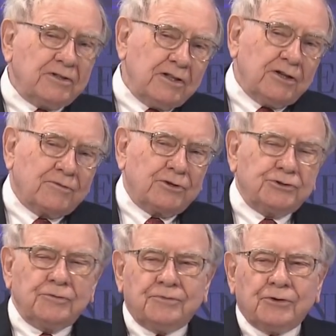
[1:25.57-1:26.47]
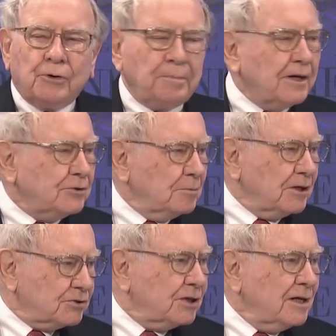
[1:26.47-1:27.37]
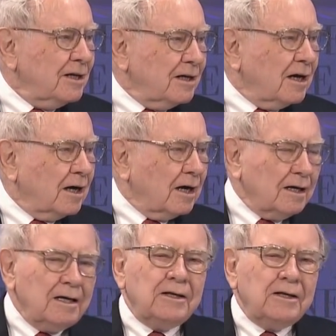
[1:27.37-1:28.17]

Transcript: and then, of course, if you don't pay too much, uh,